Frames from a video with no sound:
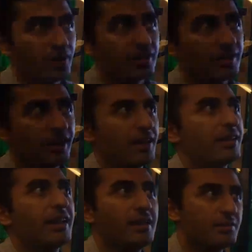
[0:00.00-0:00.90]
to that
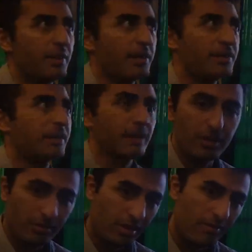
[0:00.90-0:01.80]
is basically
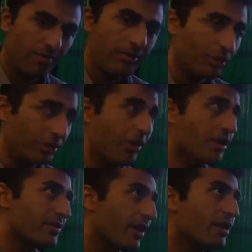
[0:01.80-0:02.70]
your
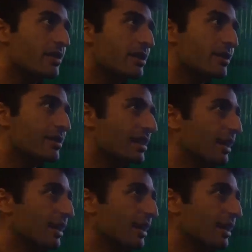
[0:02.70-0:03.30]
loss functions,